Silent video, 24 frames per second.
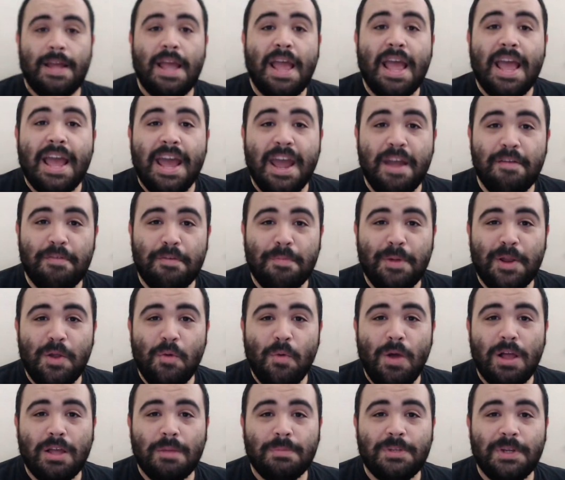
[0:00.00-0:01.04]
Hey everybody,
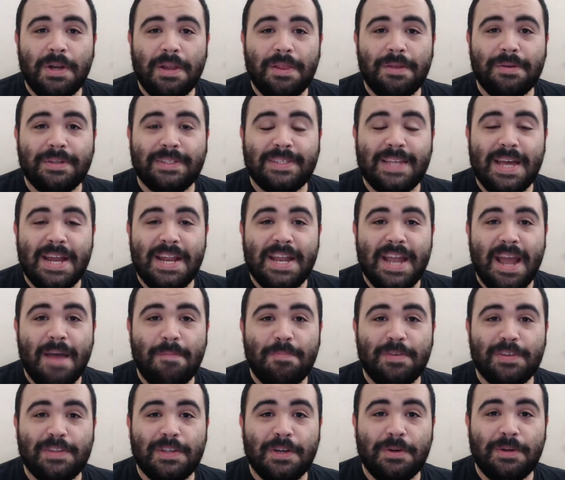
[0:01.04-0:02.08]
welcome to another exciting
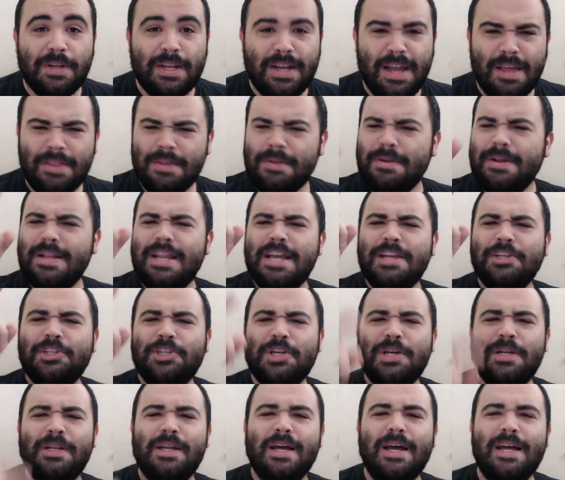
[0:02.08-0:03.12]
episode, another
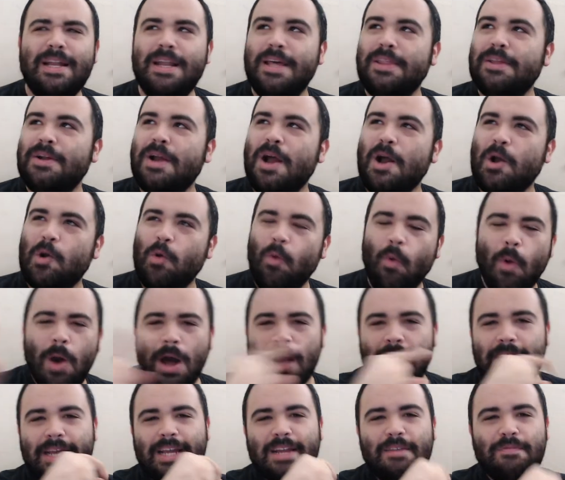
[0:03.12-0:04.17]
edition, another
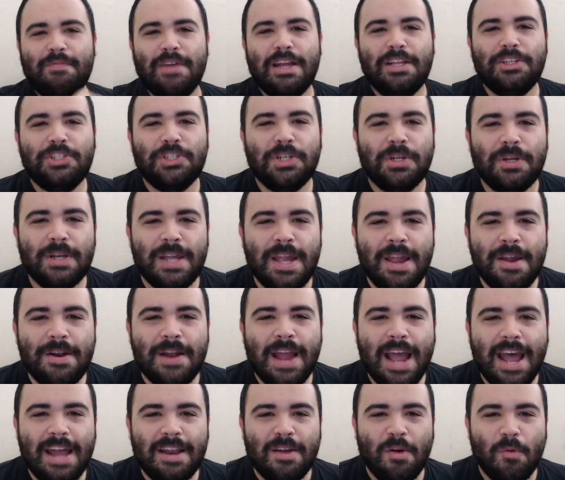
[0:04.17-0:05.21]
aquatic adventure here
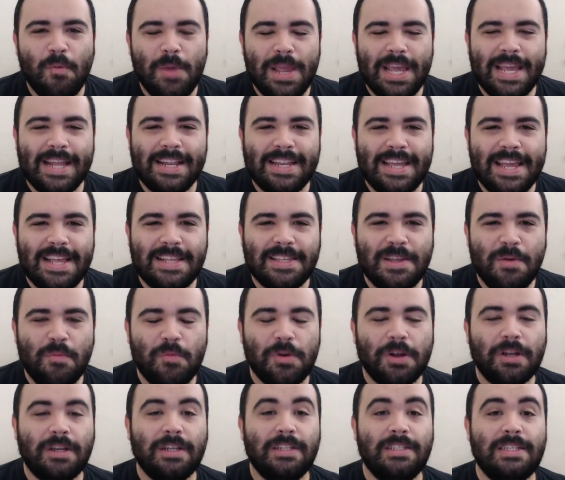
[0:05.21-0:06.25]
at A Week in Geekdom.
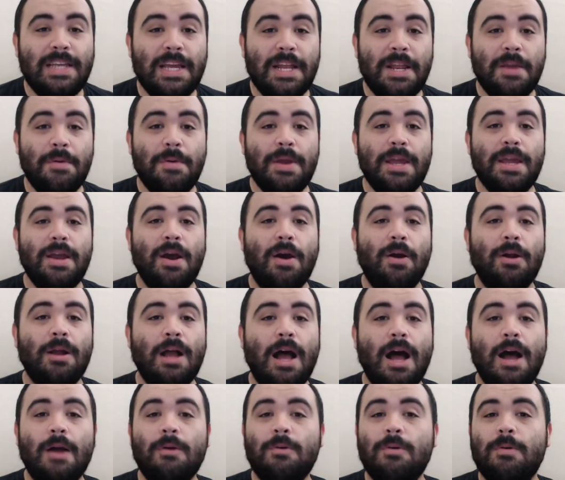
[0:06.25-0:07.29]
We're continuing our
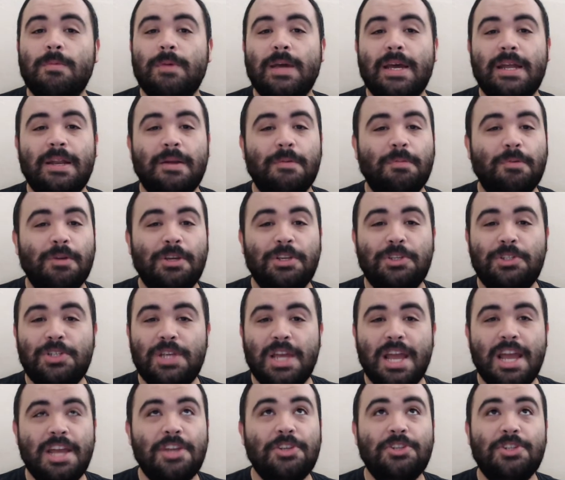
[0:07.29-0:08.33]
Aquaman
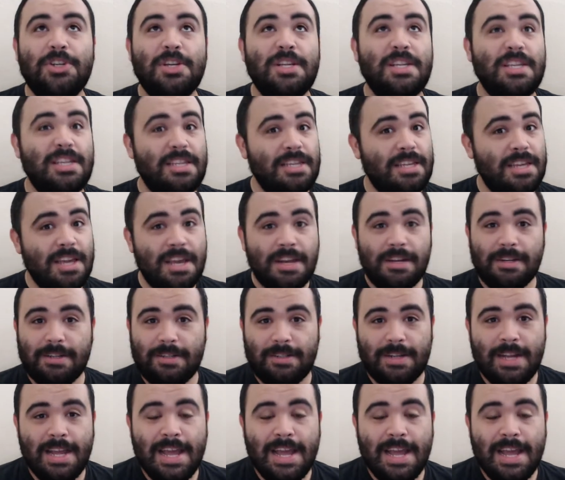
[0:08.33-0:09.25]
appreciation year